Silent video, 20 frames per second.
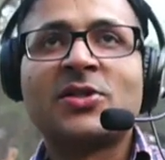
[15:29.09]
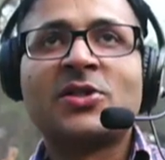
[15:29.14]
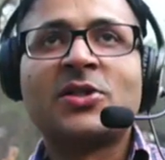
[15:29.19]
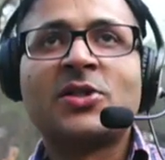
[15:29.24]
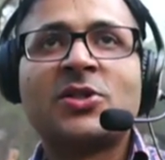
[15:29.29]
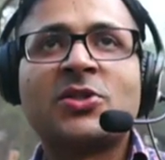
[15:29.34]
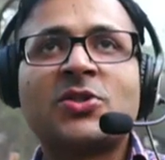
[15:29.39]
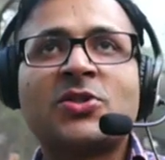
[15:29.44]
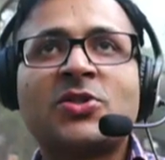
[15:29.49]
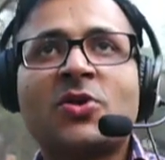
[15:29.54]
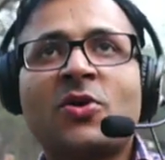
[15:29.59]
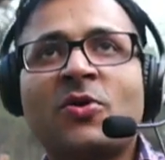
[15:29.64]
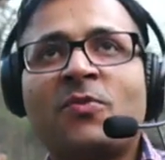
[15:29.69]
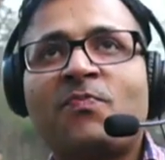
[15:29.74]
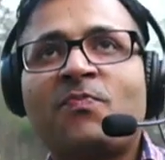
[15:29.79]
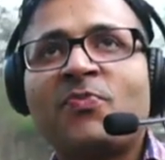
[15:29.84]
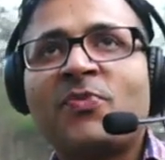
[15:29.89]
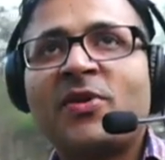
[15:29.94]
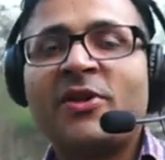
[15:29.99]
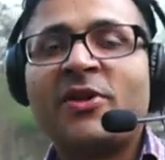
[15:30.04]
So
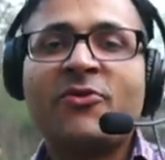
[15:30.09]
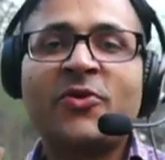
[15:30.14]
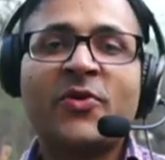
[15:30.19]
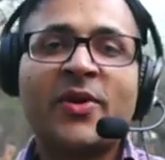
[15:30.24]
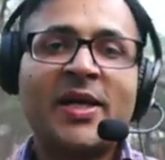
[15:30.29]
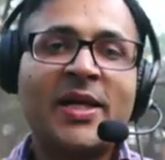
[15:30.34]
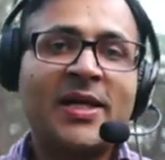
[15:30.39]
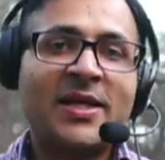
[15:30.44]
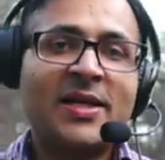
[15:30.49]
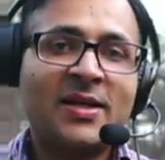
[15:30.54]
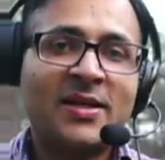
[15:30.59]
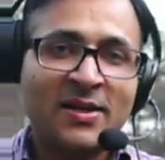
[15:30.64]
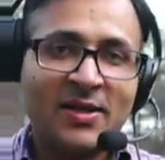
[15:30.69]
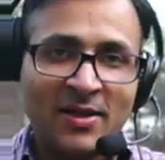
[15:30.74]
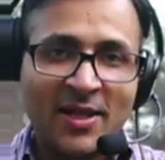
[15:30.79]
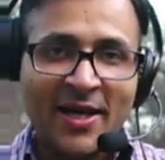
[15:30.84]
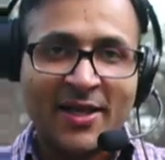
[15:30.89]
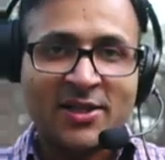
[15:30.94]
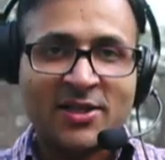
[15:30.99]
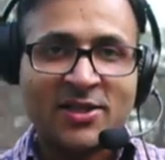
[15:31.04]
if you really
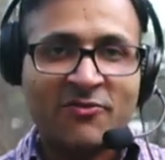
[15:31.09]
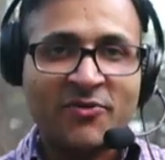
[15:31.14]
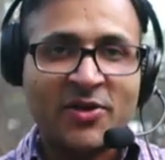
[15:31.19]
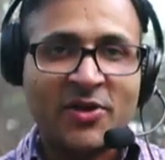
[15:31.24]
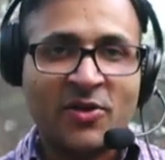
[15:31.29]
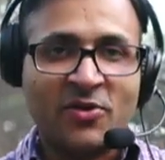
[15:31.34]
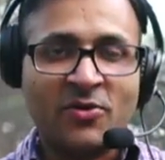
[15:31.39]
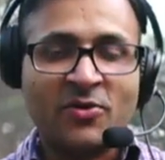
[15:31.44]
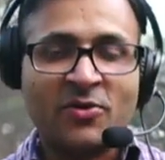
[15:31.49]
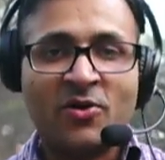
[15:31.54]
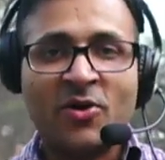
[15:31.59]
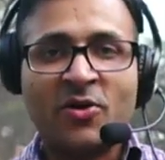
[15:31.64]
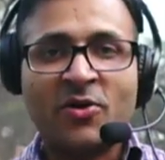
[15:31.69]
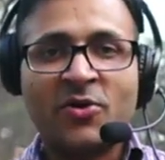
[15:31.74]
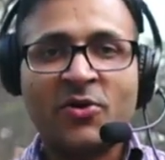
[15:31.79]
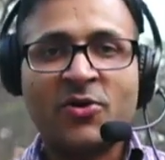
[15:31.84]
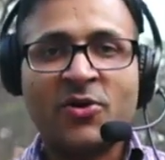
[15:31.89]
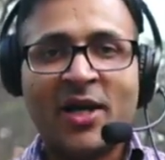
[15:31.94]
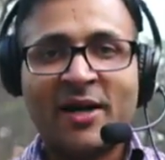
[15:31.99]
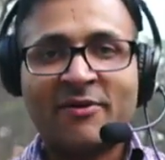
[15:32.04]
like the video or you
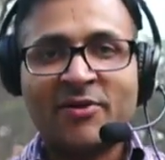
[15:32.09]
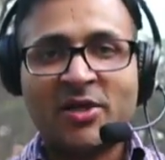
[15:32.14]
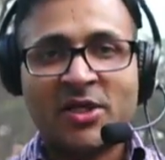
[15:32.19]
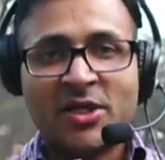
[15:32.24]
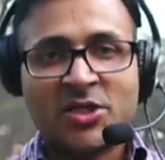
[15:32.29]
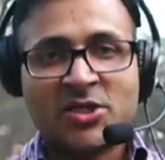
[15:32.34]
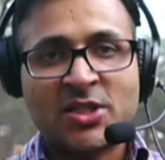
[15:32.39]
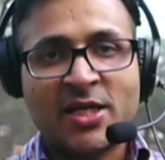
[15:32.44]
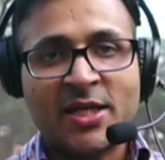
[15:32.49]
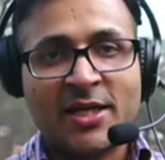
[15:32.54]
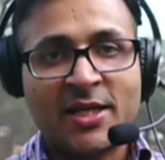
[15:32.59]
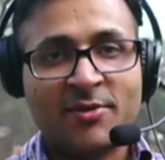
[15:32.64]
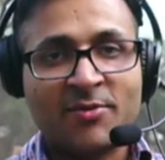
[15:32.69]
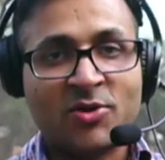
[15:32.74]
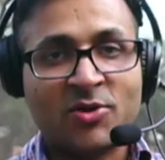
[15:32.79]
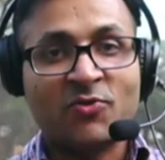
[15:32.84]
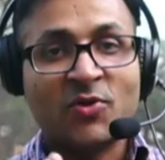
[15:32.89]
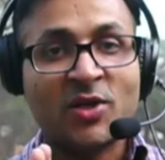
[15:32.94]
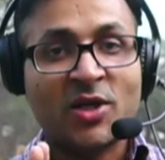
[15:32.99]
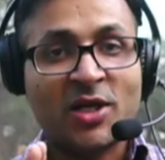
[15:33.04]
have an understanding about
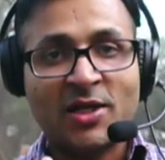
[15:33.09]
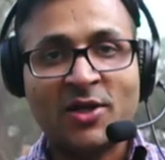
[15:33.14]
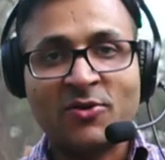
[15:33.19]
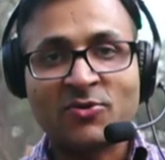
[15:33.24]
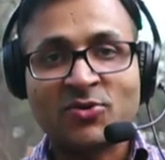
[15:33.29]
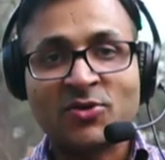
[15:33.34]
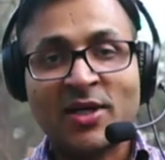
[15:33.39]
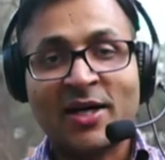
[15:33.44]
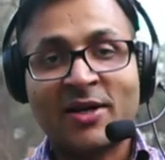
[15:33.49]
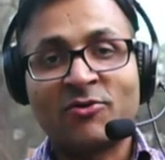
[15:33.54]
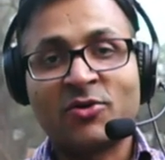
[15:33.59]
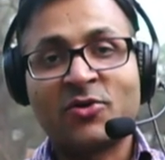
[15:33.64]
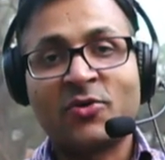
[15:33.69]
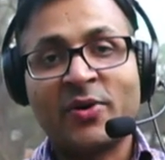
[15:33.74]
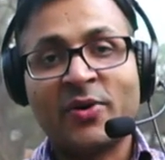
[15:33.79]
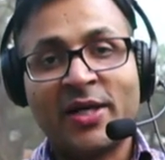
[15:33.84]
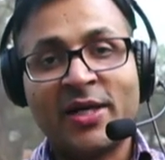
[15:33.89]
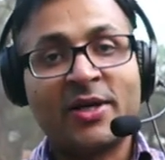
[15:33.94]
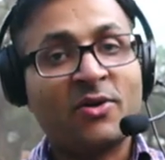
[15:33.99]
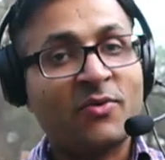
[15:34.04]
what are nouns, I would
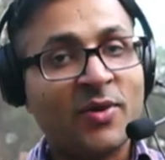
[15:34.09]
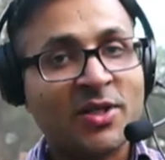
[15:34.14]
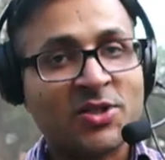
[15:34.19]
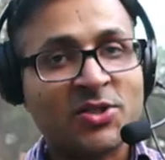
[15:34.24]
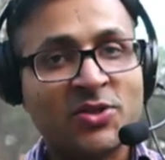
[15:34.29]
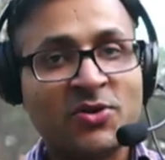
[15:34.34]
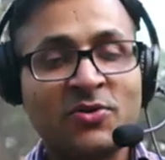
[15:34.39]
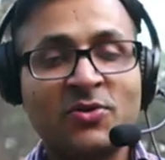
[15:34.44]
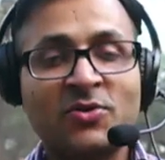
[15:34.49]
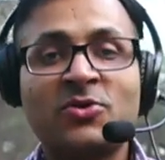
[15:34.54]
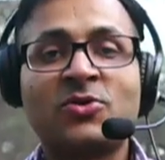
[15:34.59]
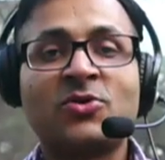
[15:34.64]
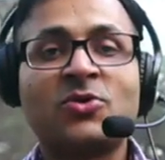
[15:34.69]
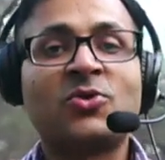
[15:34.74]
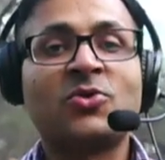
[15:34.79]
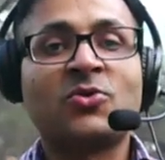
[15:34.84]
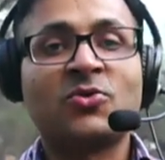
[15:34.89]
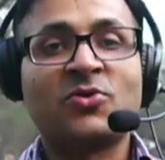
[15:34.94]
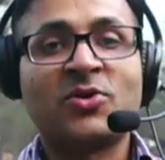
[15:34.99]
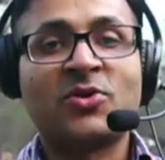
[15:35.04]
really request you
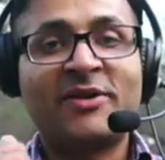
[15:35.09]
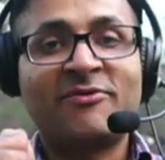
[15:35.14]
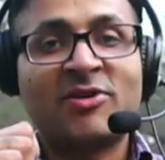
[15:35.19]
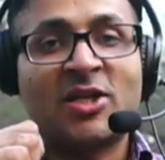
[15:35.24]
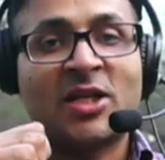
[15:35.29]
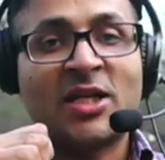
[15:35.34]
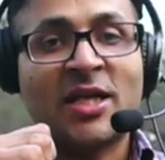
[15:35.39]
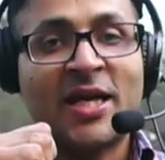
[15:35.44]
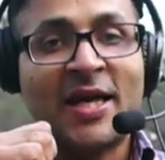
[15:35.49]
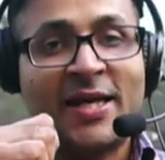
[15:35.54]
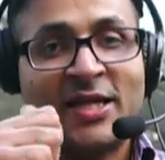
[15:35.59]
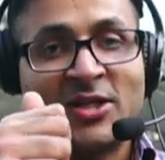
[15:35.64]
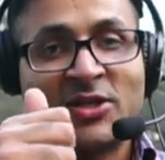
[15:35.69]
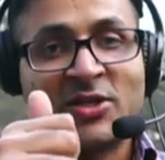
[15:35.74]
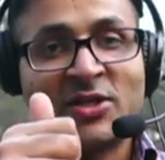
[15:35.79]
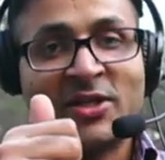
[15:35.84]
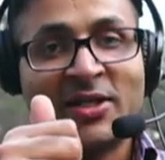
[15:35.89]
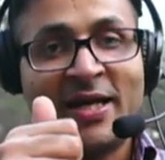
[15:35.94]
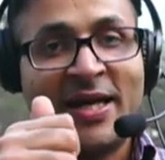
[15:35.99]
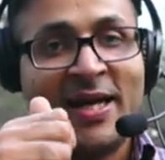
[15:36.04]
to give it a like
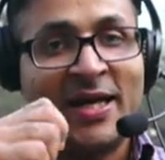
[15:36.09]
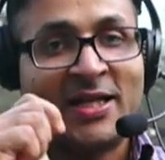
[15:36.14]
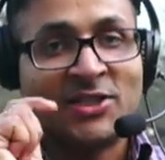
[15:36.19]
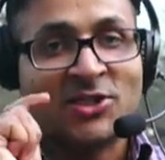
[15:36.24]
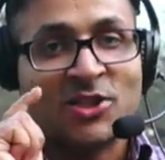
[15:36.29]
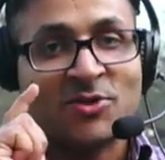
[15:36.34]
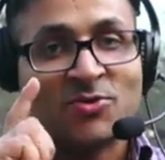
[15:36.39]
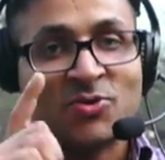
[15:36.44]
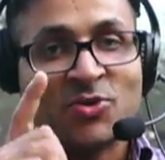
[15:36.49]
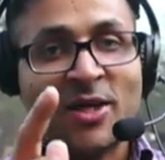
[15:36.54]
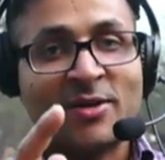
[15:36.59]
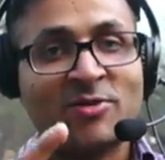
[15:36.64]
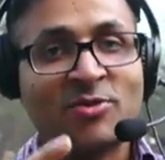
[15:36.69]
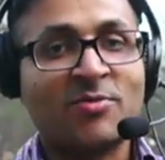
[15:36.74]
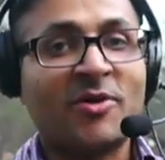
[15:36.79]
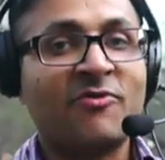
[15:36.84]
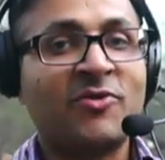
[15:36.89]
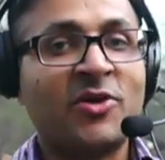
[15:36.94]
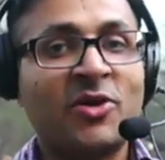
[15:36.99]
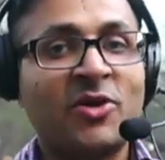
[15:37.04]
and subscribe to my
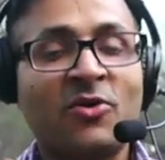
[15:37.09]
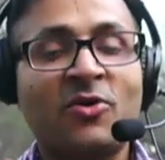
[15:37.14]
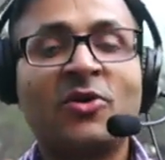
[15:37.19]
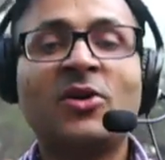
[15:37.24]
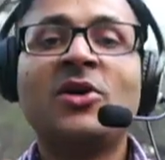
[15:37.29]
video.